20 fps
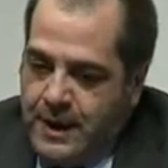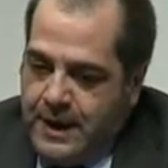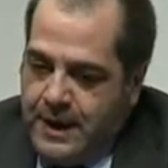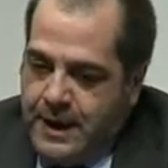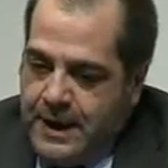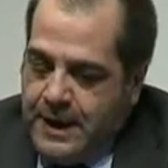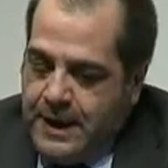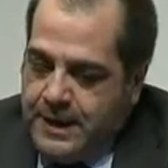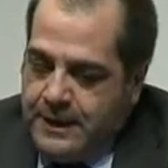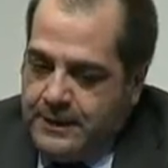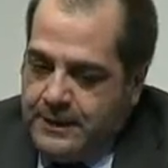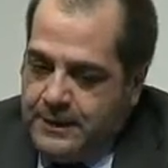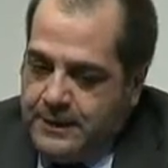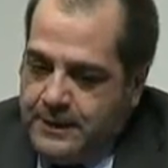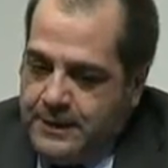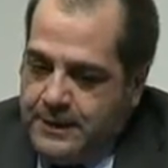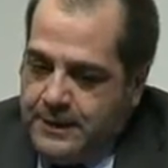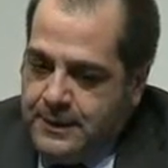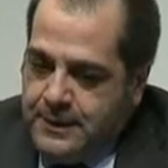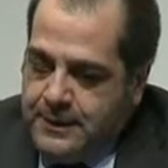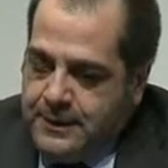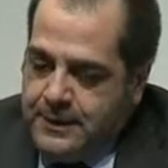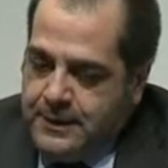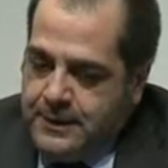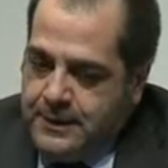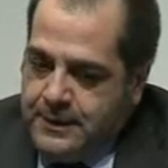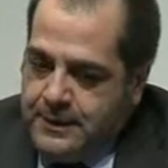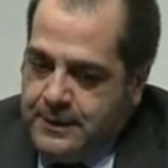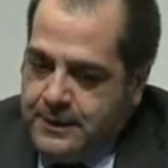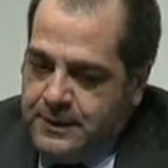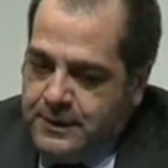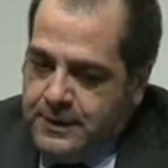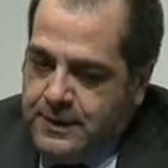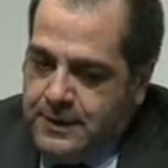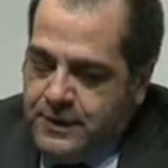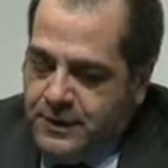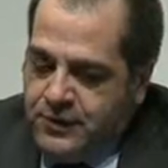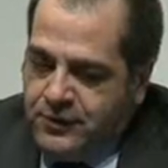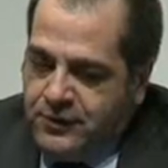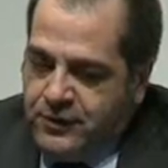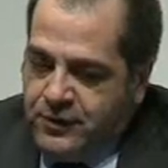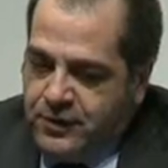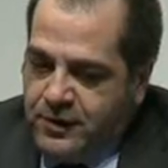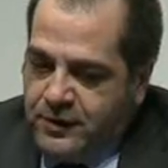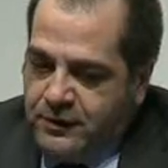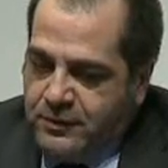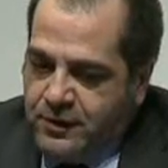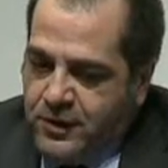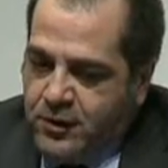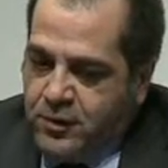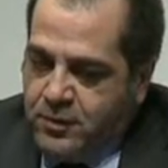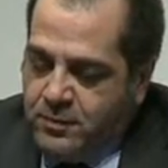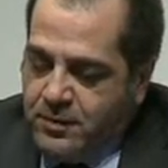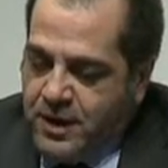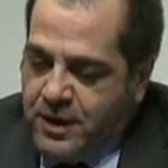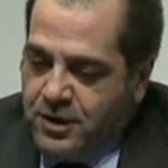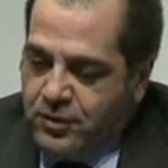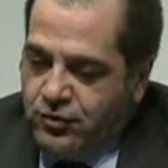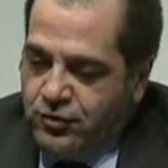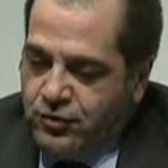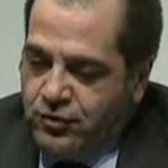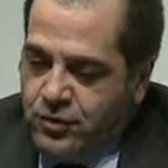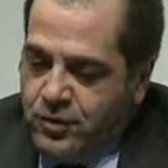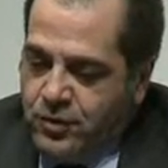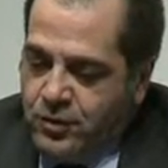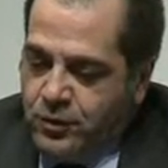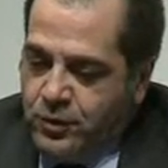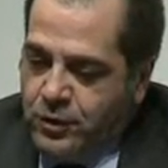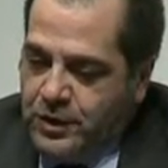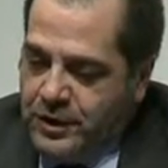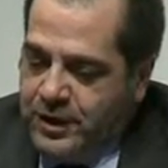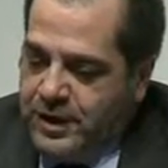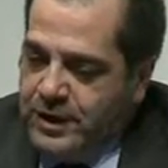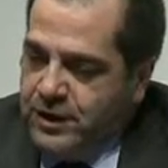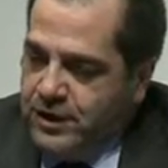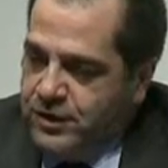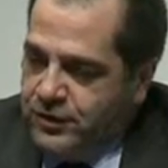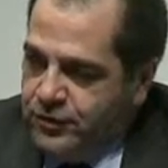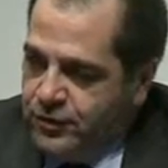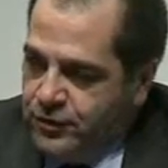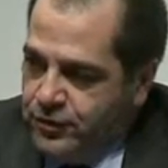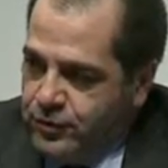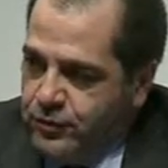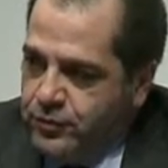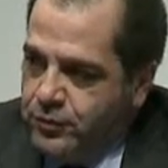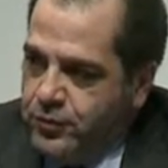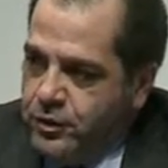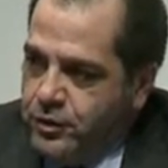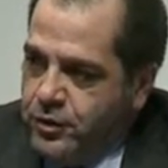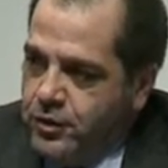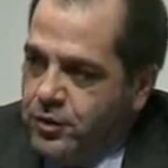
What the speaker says: And it is very much related to